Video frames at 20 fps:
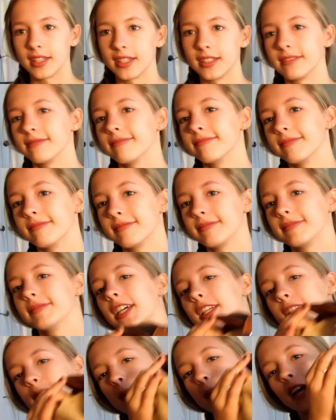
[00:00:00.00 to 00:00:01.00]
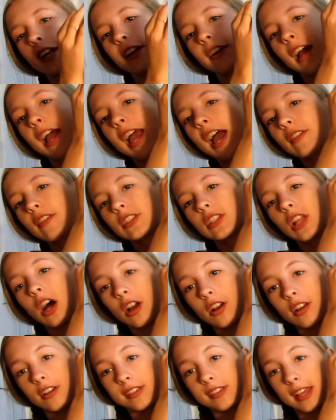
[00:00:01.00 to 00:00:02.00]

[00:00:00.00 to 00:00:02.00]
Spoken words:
It doesn't matter. I have a locker